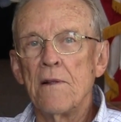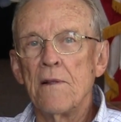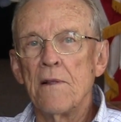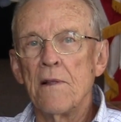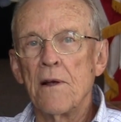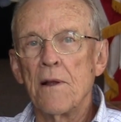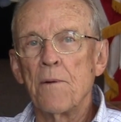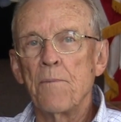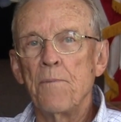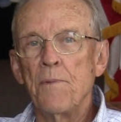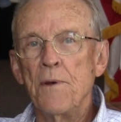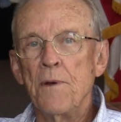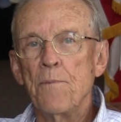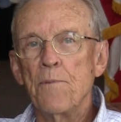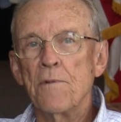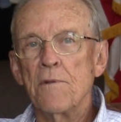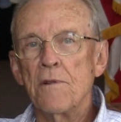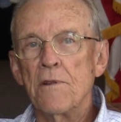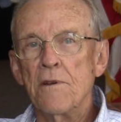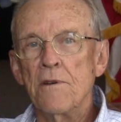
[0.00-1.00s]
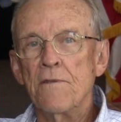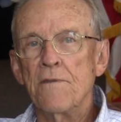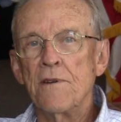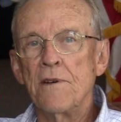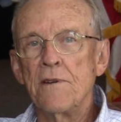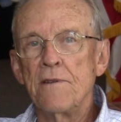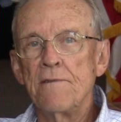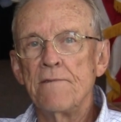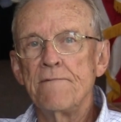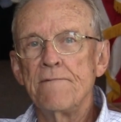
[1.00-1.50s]
A lot of people leaving,
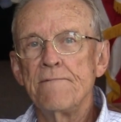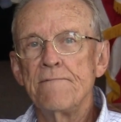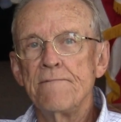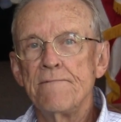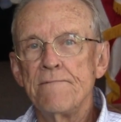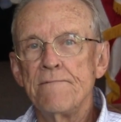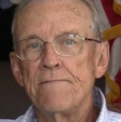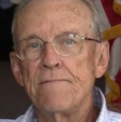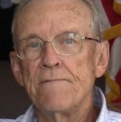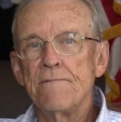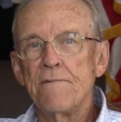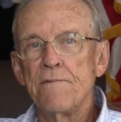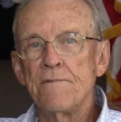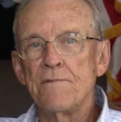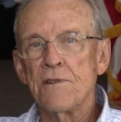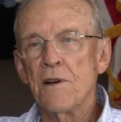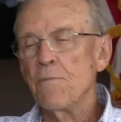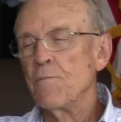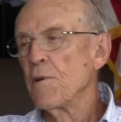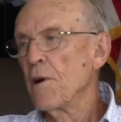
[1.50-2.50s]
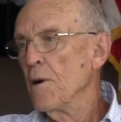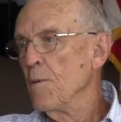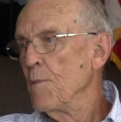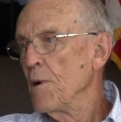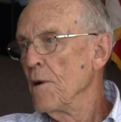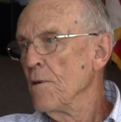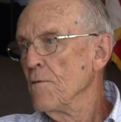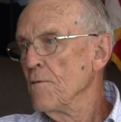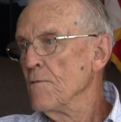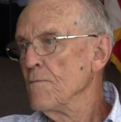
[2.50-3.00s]
some
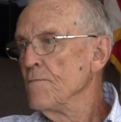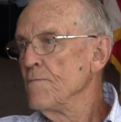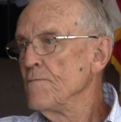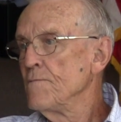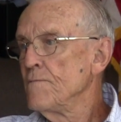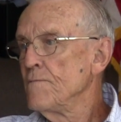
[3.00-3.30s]
coming home.